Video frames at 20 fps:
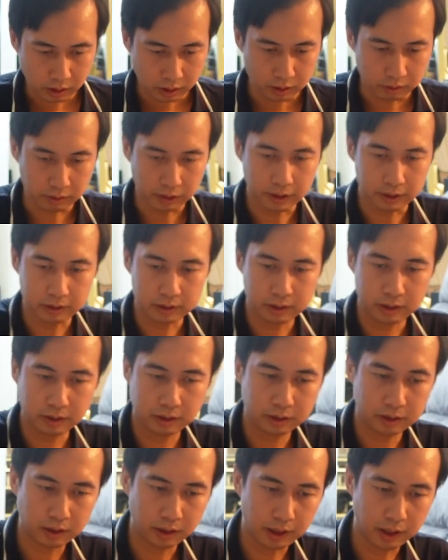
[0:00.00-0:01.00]
Alright,
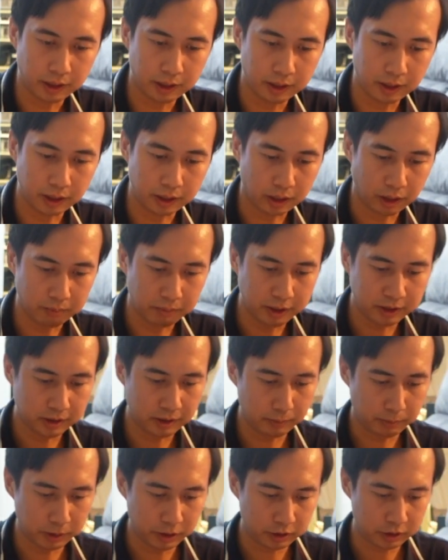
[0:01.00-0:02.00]
and I got my dipping